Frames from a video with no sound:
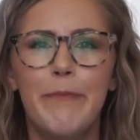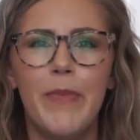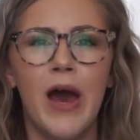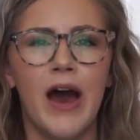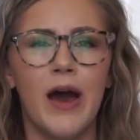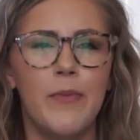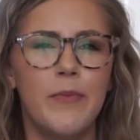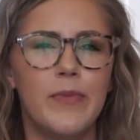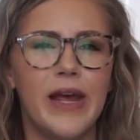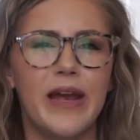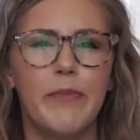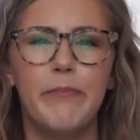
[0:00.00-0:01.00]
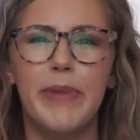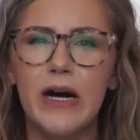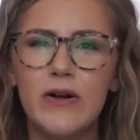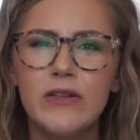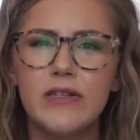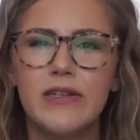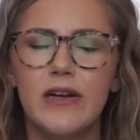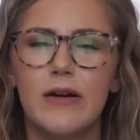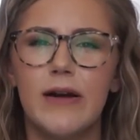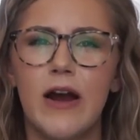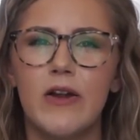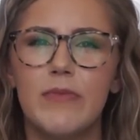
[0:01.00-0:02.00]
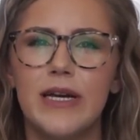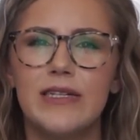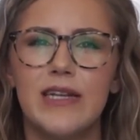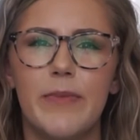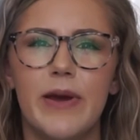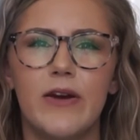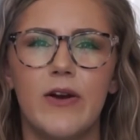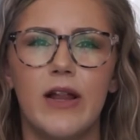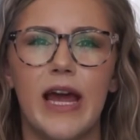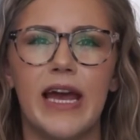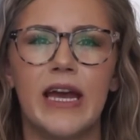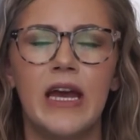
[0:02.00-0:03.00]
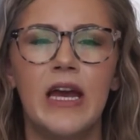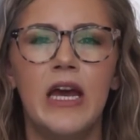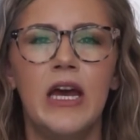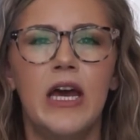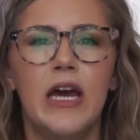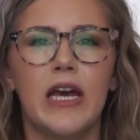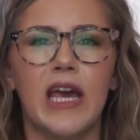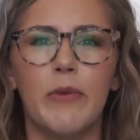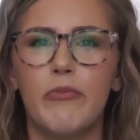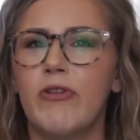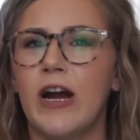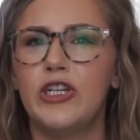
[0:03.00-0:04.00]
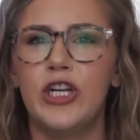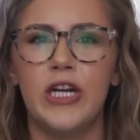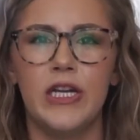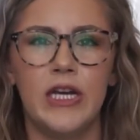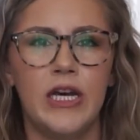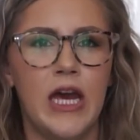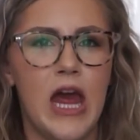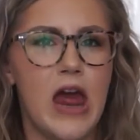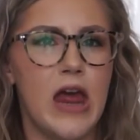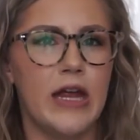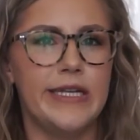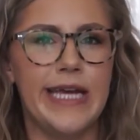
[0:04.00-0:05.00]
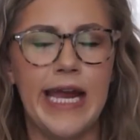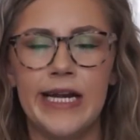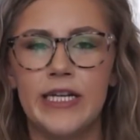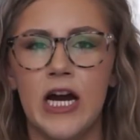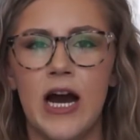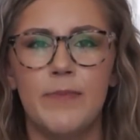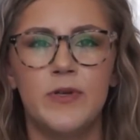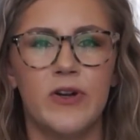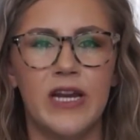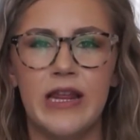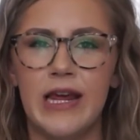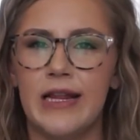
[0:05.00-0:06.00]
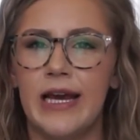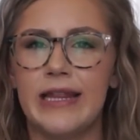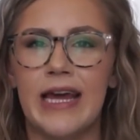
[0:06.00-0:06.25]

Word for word: um, like belts around my stomach or like compression tank tops or anything like